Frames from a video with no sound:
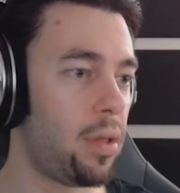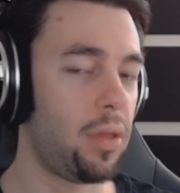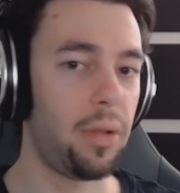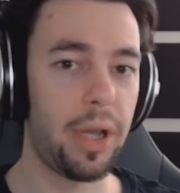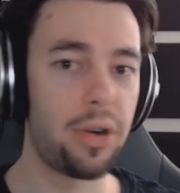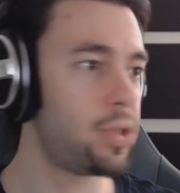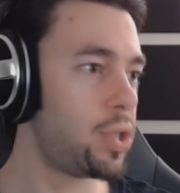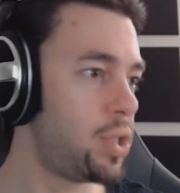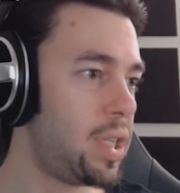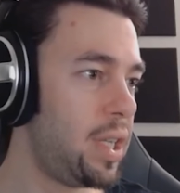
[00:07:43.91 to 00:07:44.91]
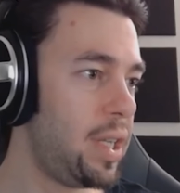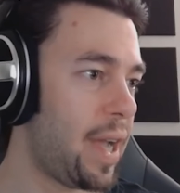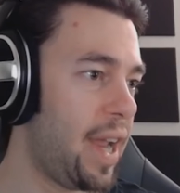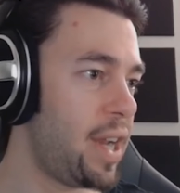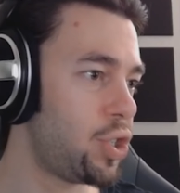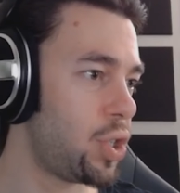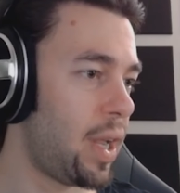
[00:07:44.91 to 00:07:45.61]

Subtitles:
The letters T, H,